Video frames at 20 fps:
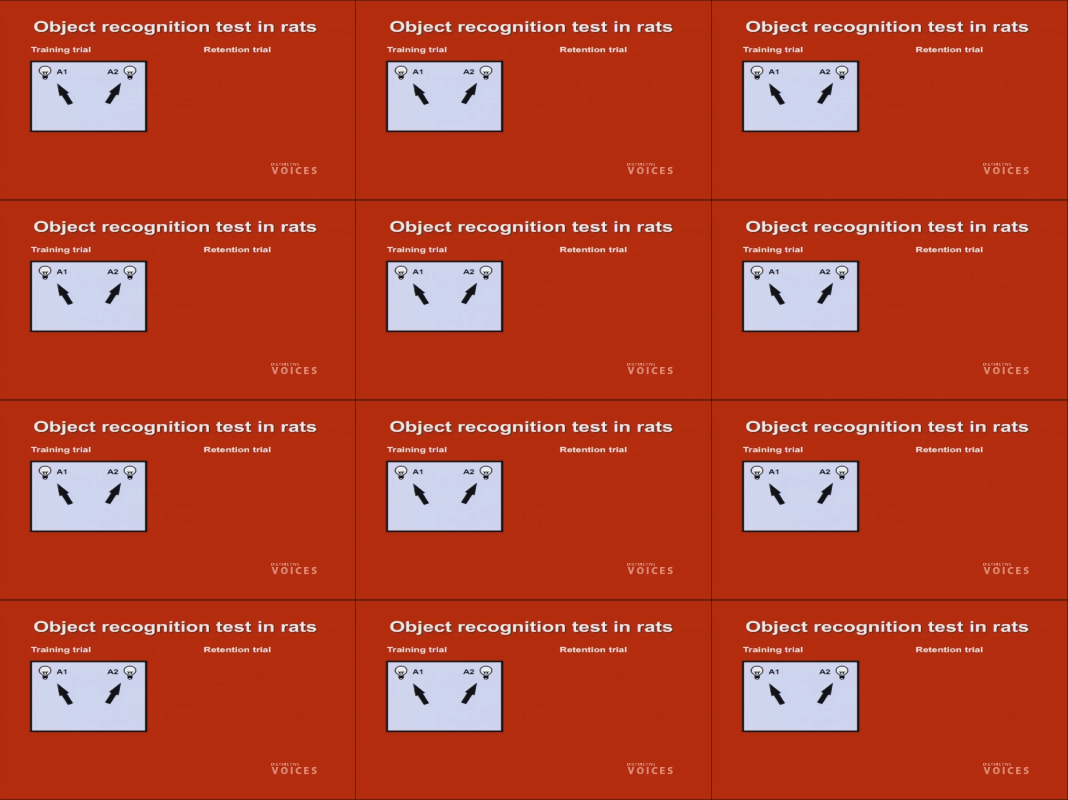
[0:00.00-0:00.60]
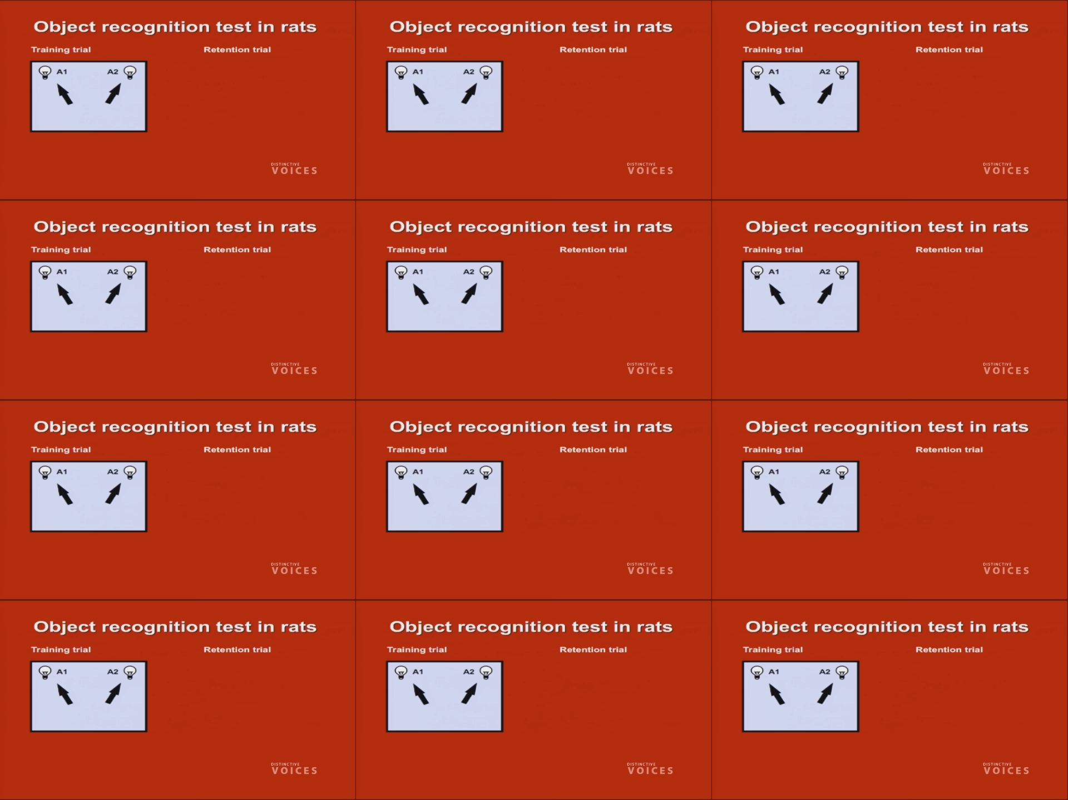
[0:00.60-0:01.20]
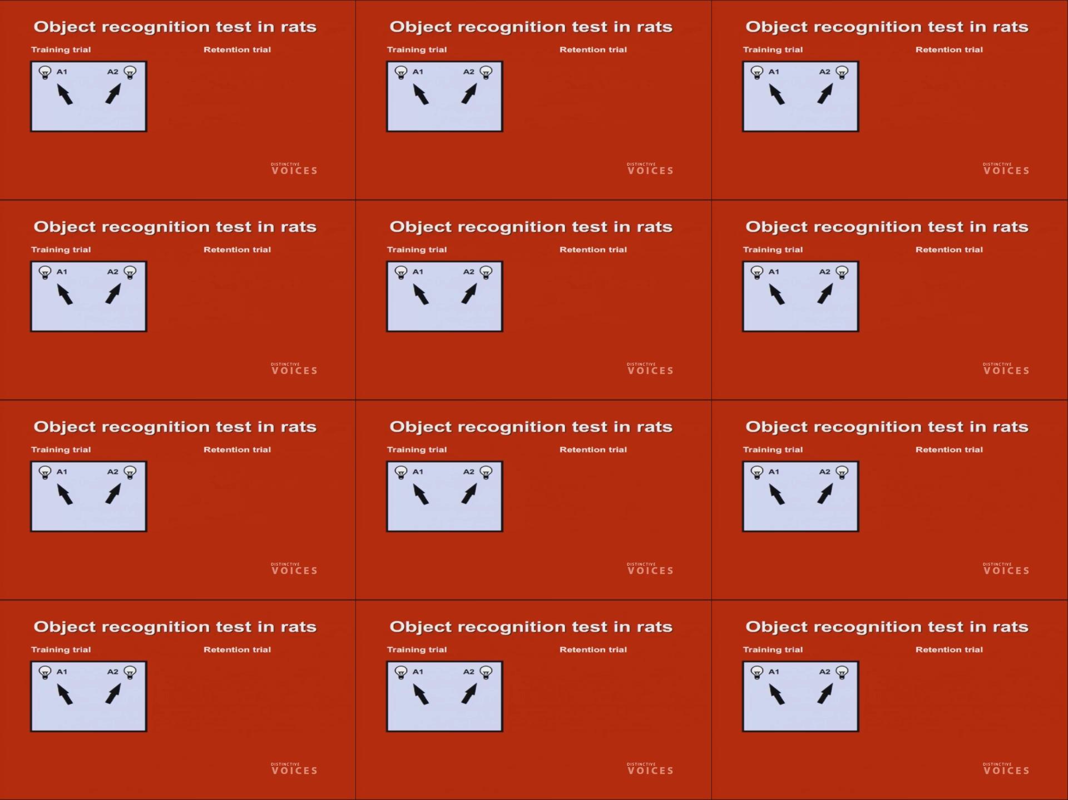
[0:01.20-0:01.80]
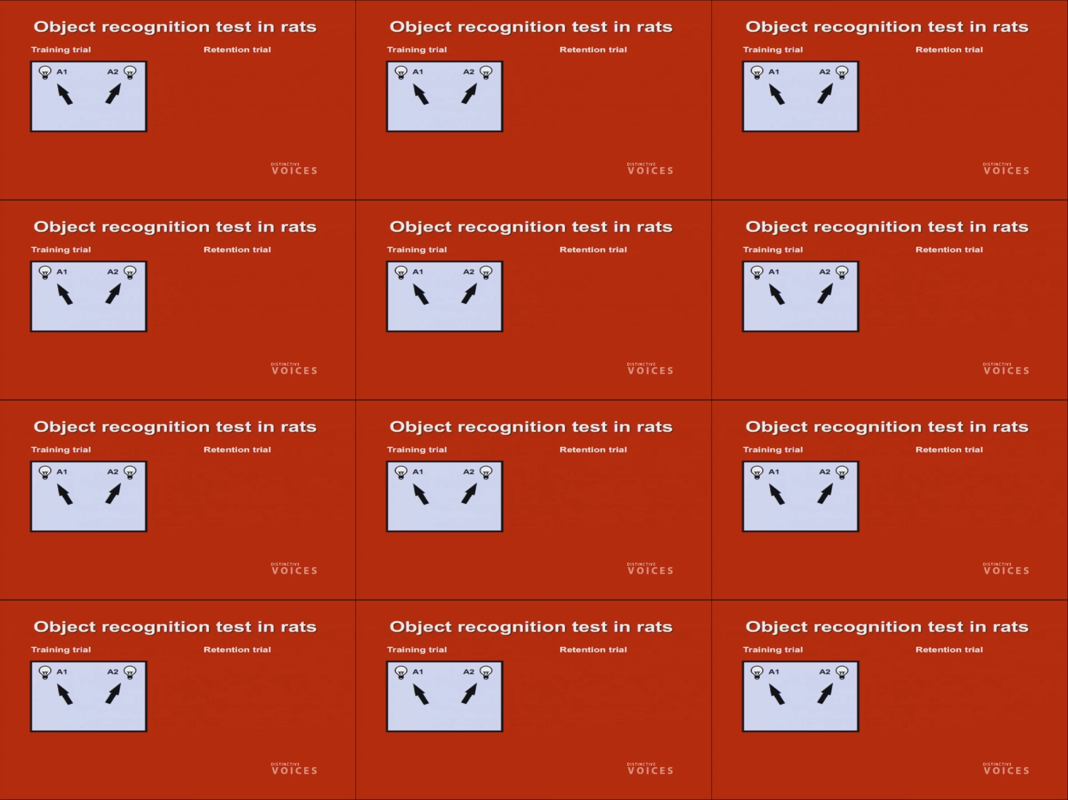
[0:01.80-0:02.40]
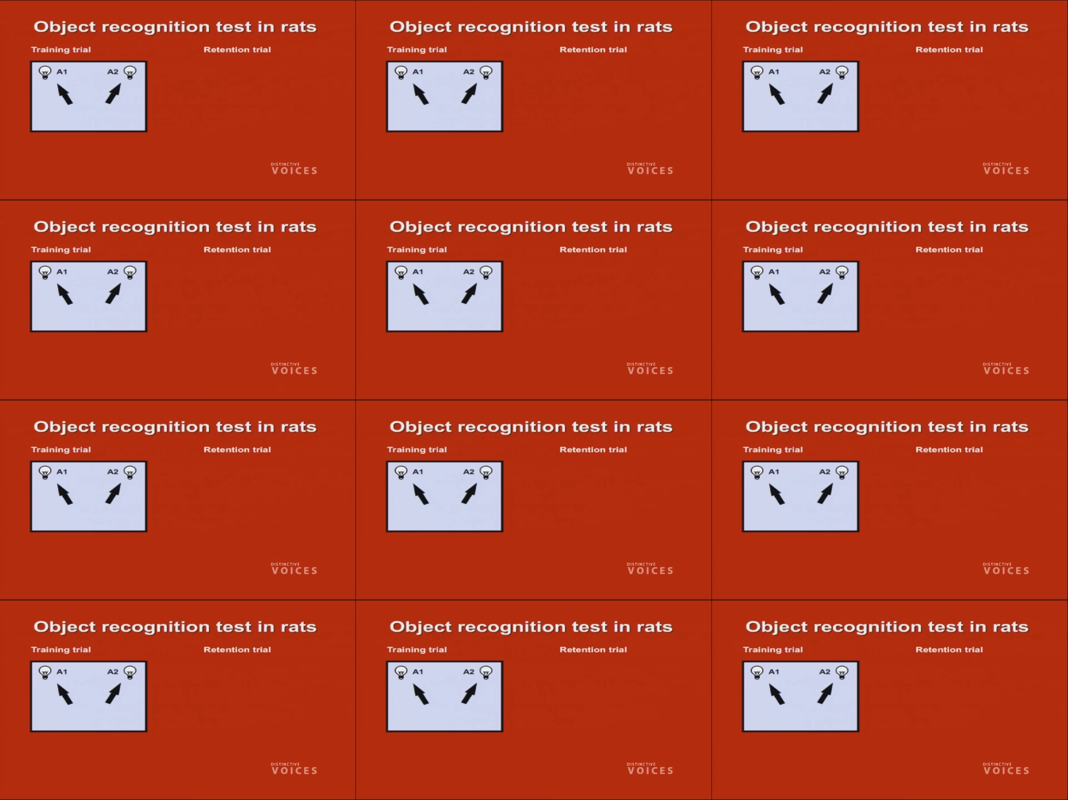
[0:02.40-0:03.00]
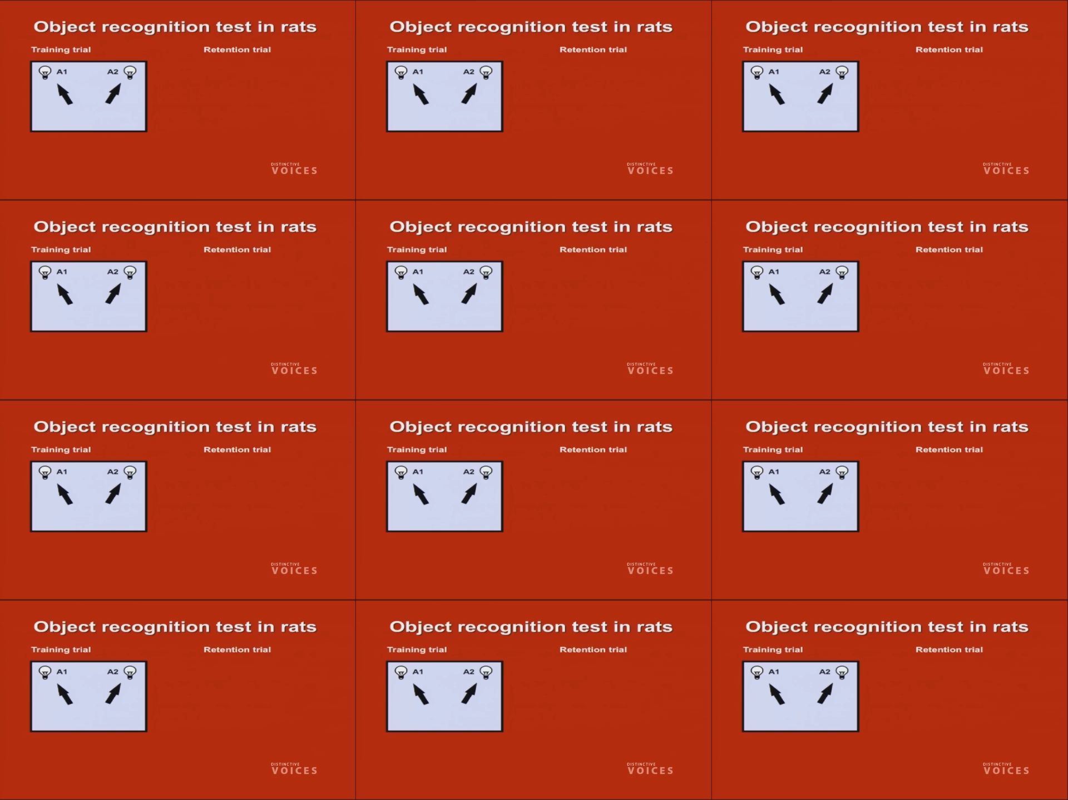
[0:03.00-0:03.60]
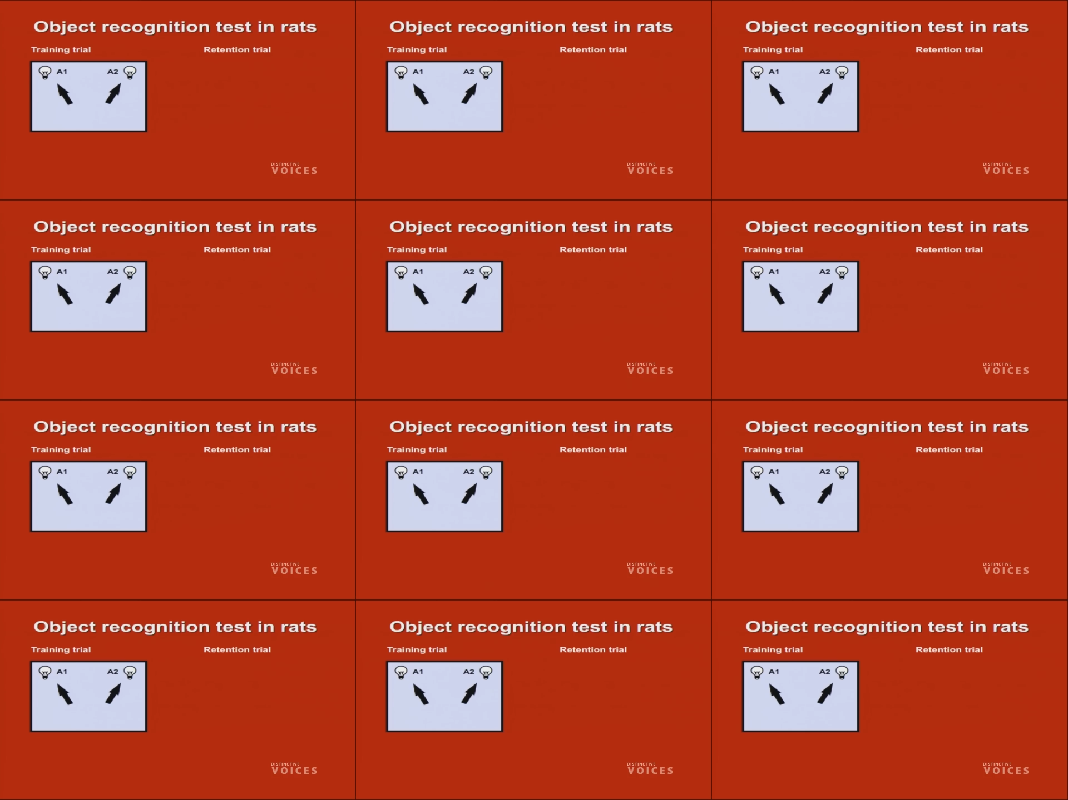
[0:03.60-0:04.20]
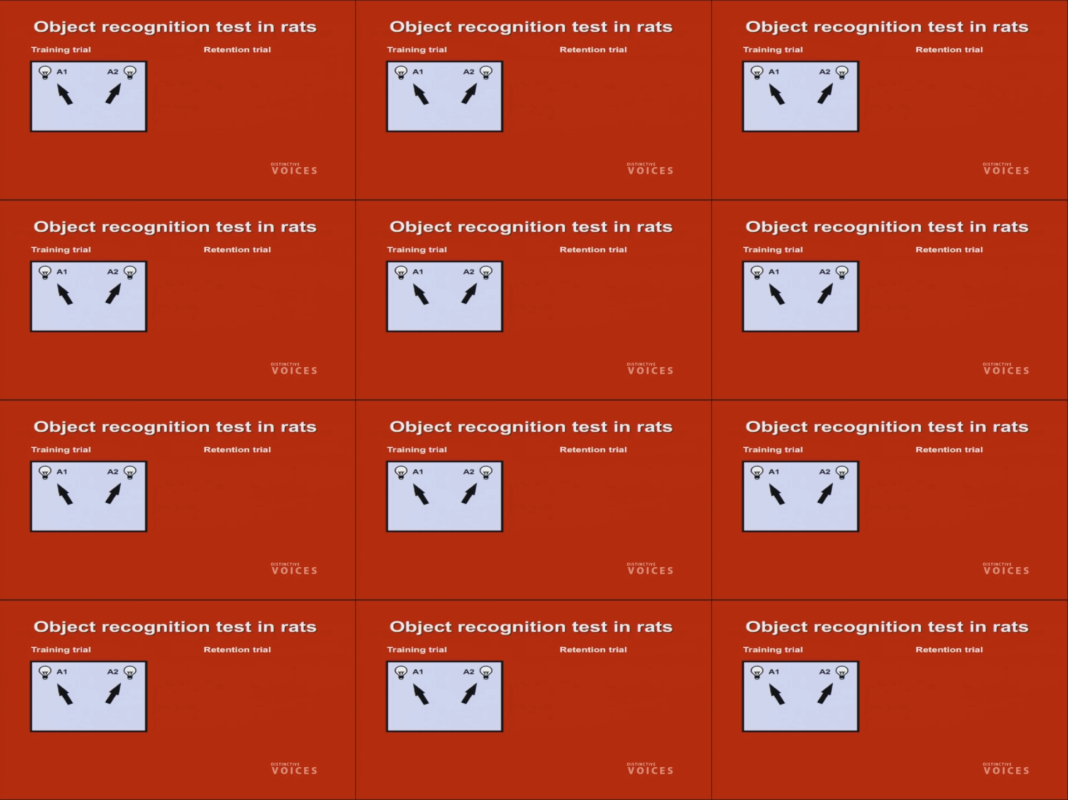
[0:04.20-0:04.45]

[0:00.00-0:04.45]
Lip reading: Nobody's mouth can be seen.